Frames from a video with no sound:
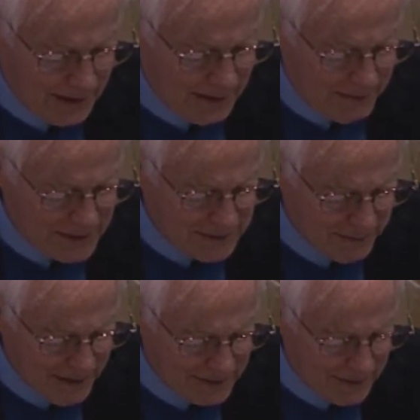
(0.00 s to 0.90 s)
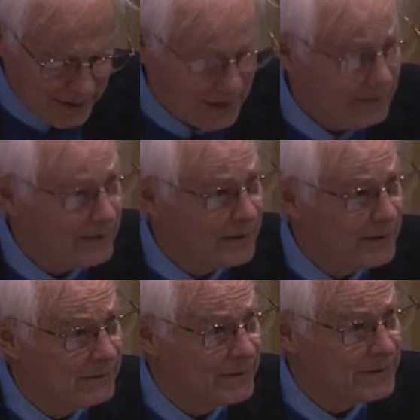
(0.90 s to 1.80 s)
makes mockery of our
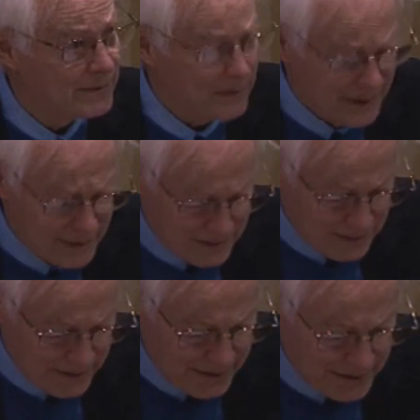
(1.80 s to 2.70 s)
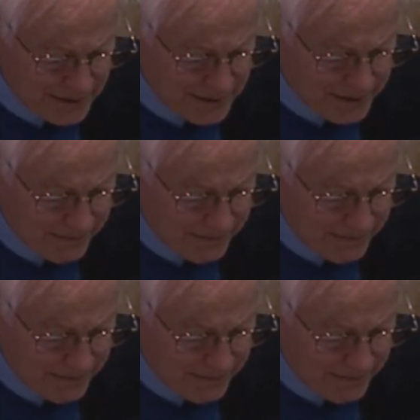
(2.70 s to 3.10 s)
individual rights traditions.